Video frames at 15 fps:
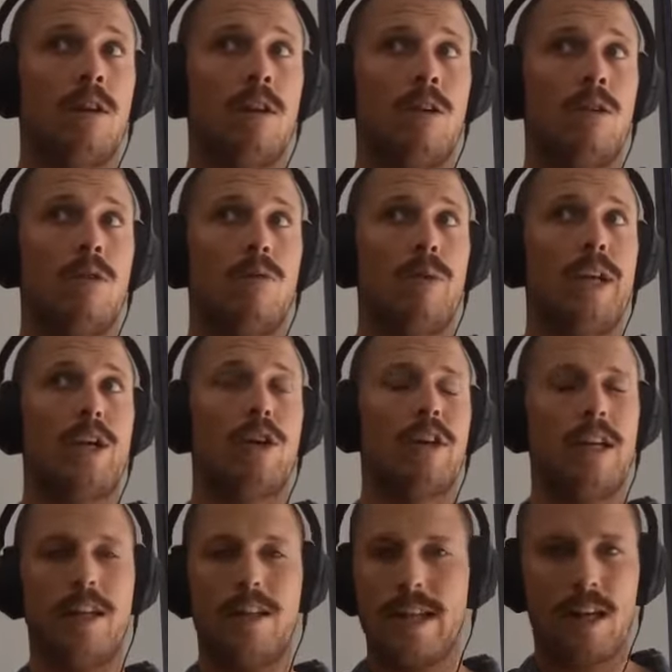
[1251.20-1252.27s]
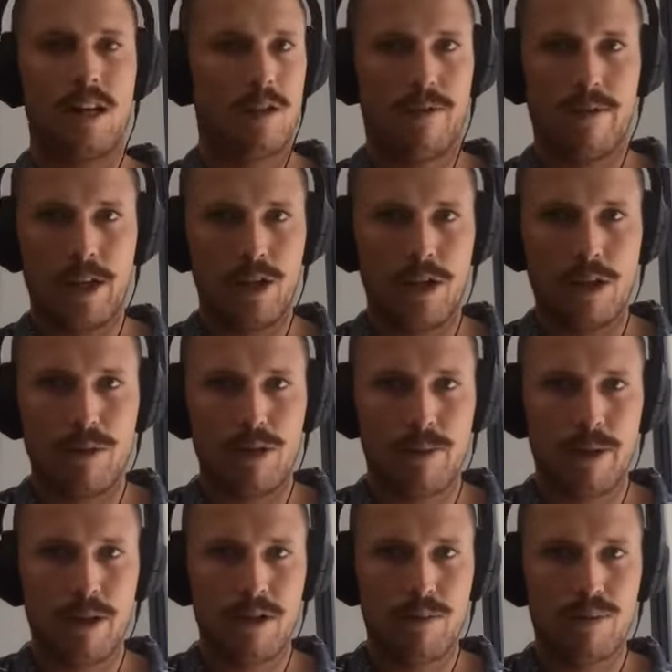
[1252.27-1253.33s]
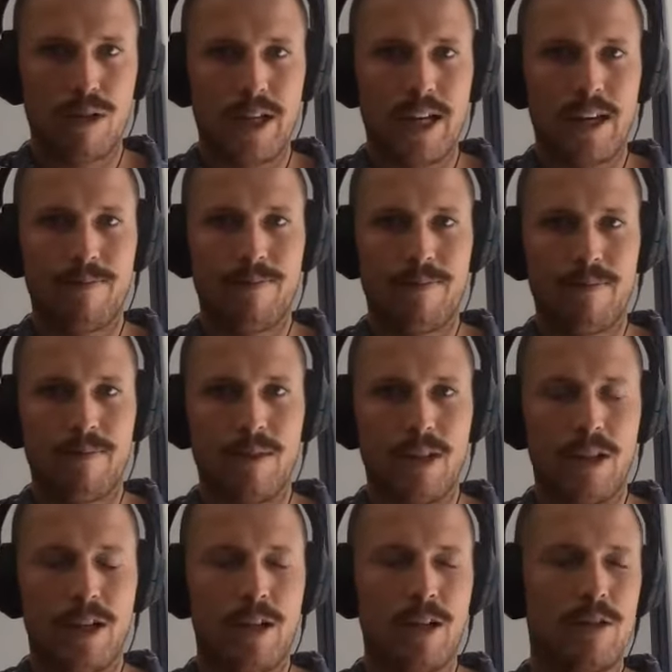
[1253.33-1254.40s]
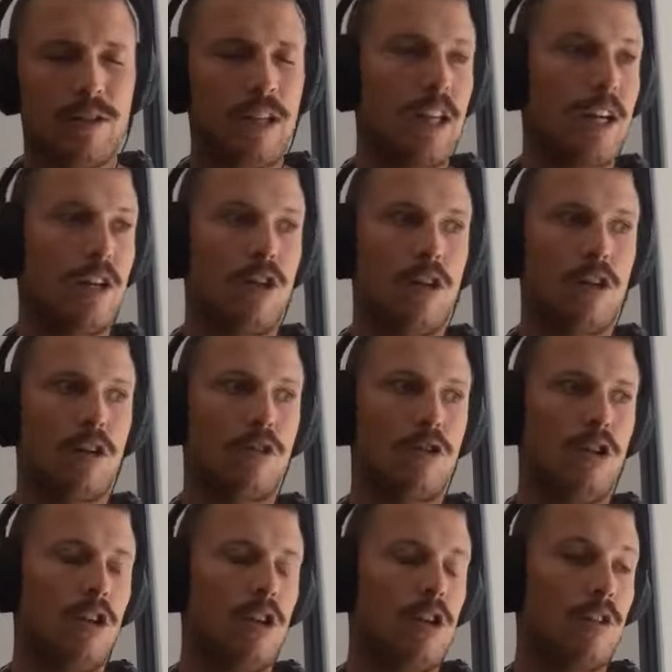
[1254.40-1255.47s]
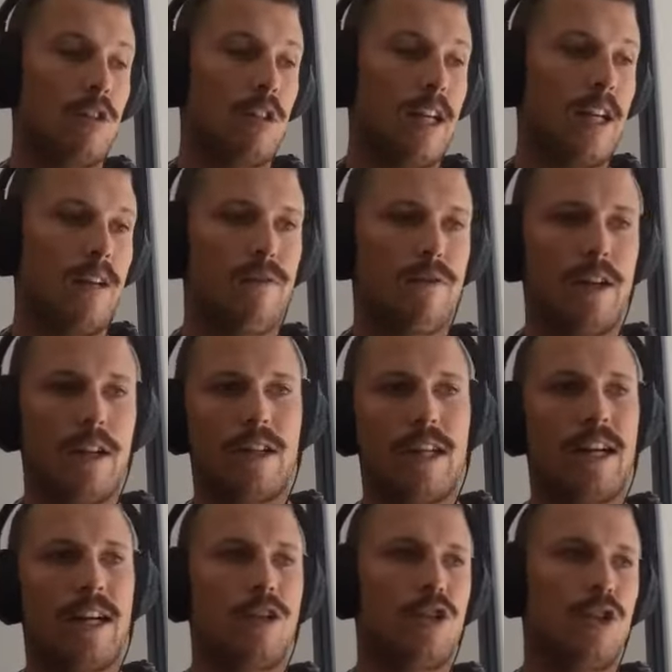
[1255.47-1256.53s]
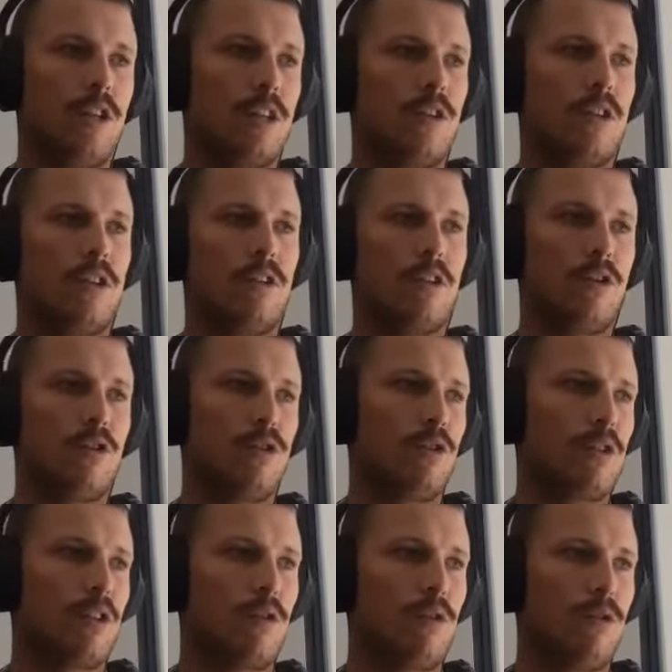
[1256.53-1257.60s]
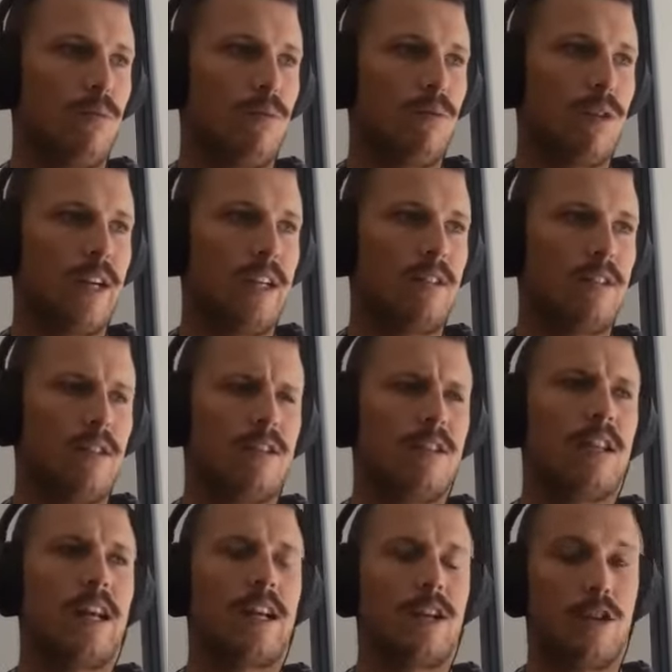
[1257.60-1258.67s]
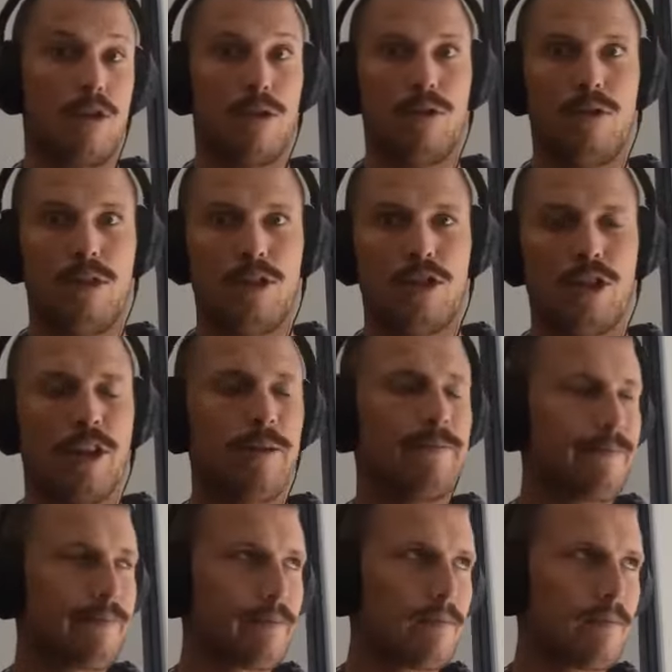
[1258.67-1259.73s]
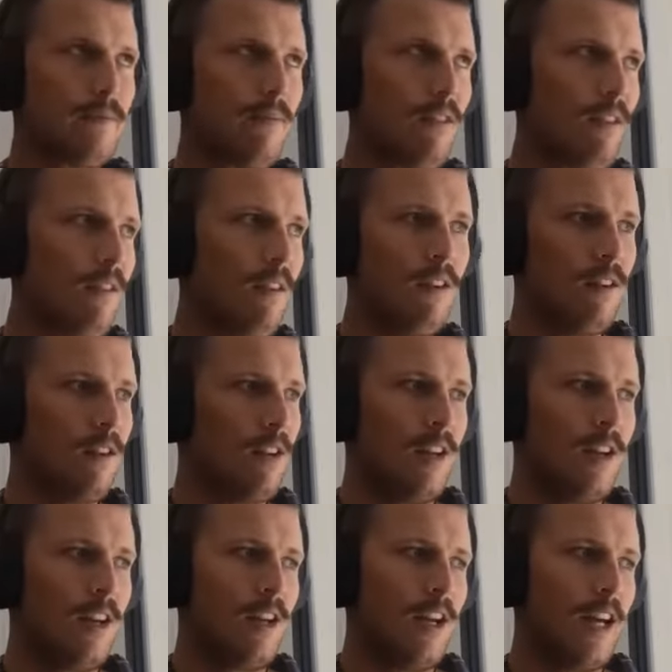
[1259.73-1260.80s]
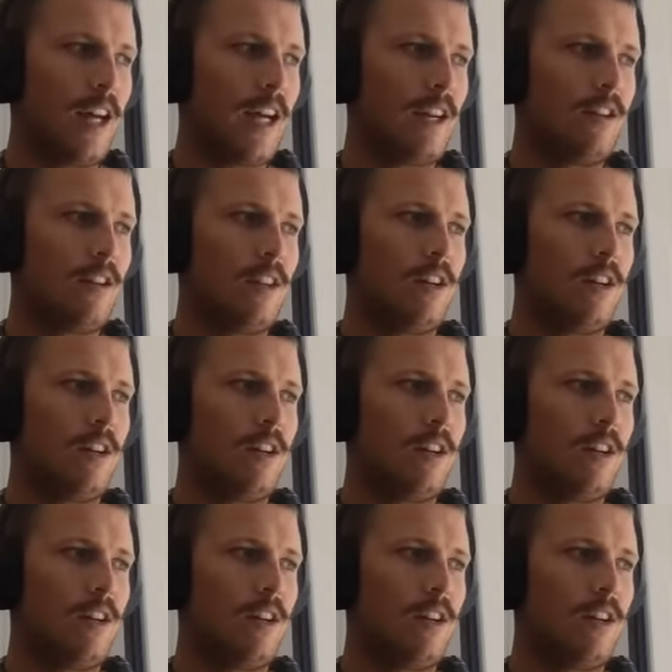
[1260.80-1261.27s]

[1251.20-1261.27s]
we got kicked out of the venue that we're supposed to play in. It was at like a yoga studio, and the lady freaked out and she told she was going to call the police. This is like an acoustic show. And